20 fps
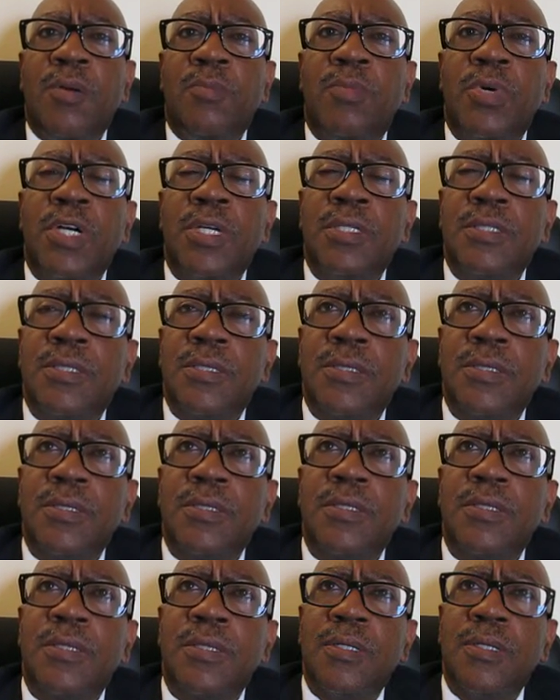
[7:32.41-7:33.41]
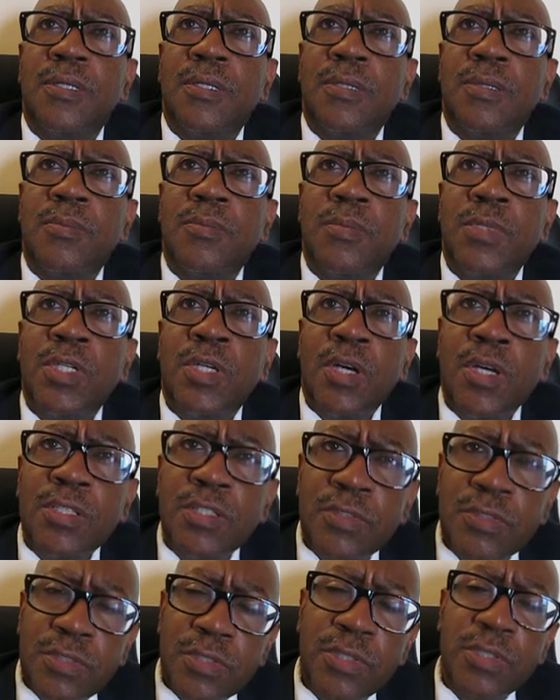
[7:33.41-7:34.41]
But because
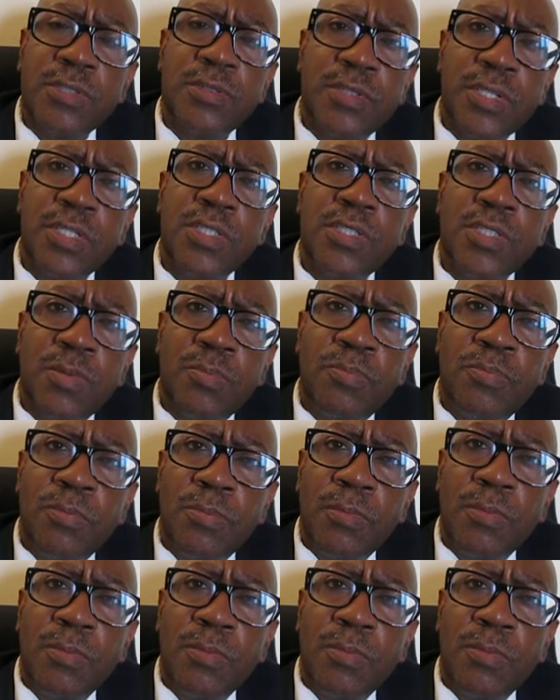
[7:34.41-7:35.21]
of certain things that